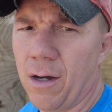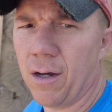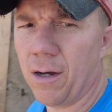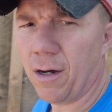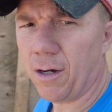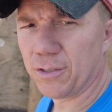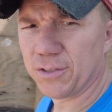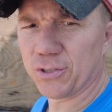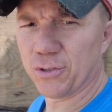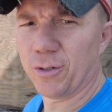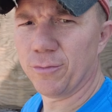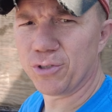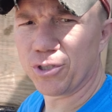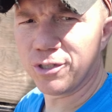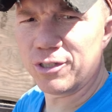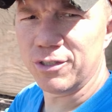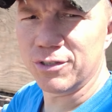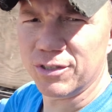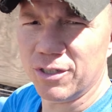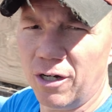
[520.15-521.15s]
Also, I'm
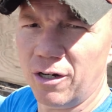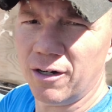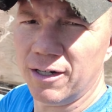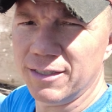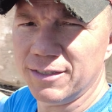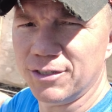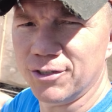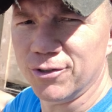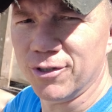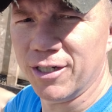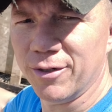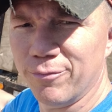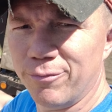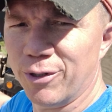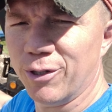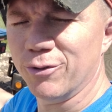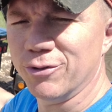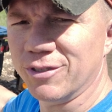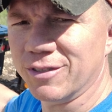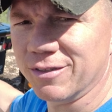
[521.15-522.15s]
sure you saw our Instagram
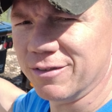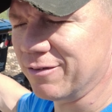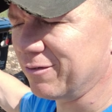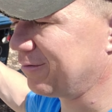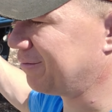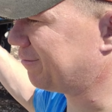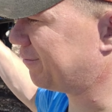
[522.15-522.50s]
posts and